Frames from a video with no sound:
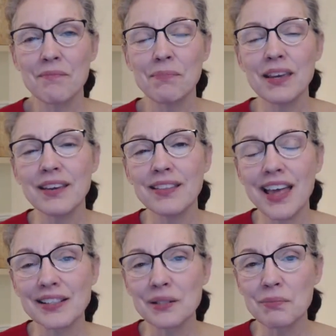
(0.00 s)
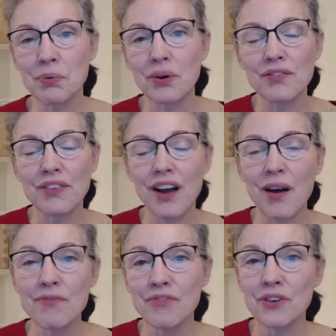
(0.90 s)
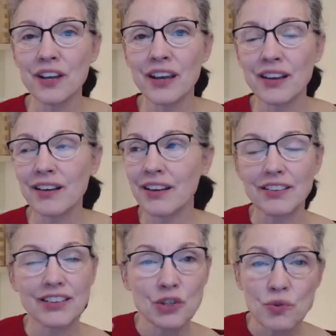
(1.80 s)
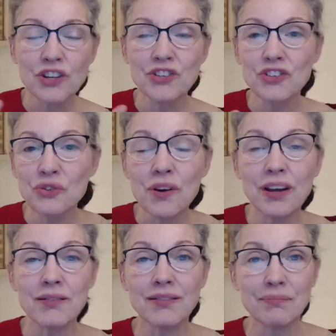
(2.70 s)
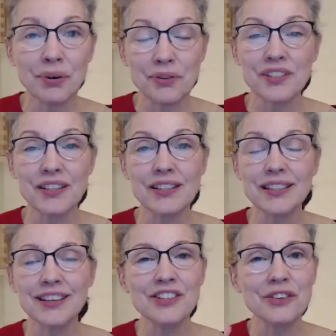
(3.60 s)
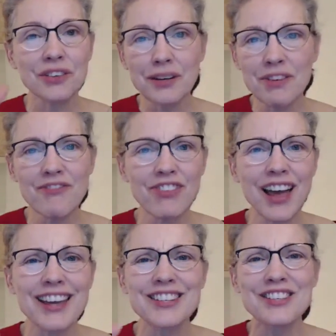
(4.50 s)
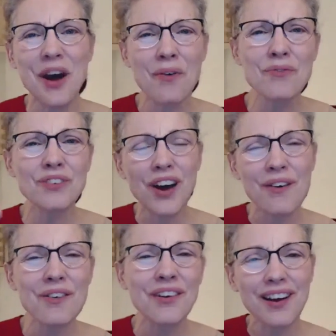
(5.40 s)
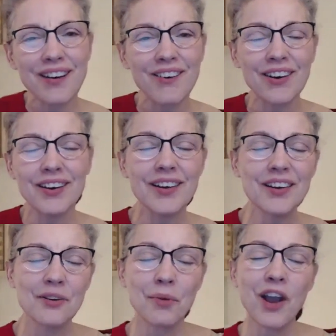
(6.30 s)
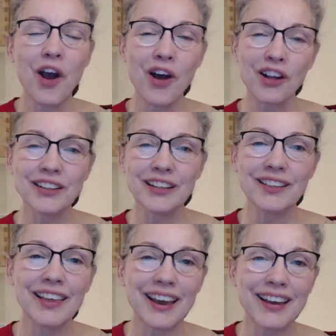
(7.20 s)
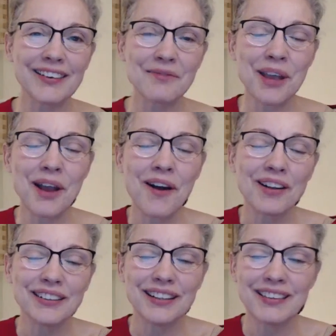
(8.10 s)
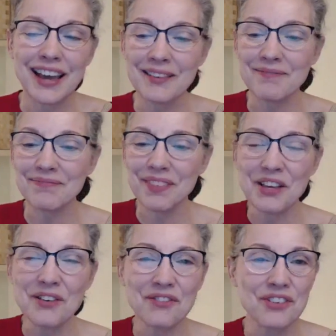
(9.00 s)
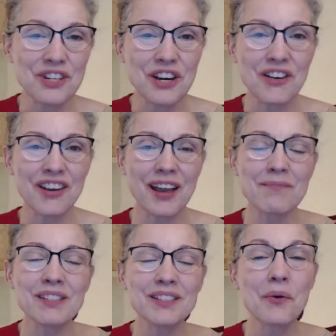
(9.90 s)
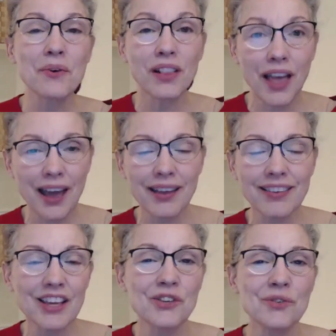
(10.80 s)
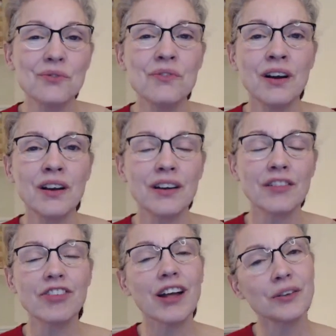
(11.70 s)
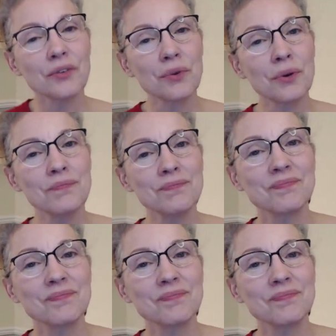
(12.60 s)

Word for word: being that supportive, comforting, you can do it person saying, You're going to be fine. Go, go, go. We all need that. We all need that. Thank you for sharing. I'm so glad that you followed through.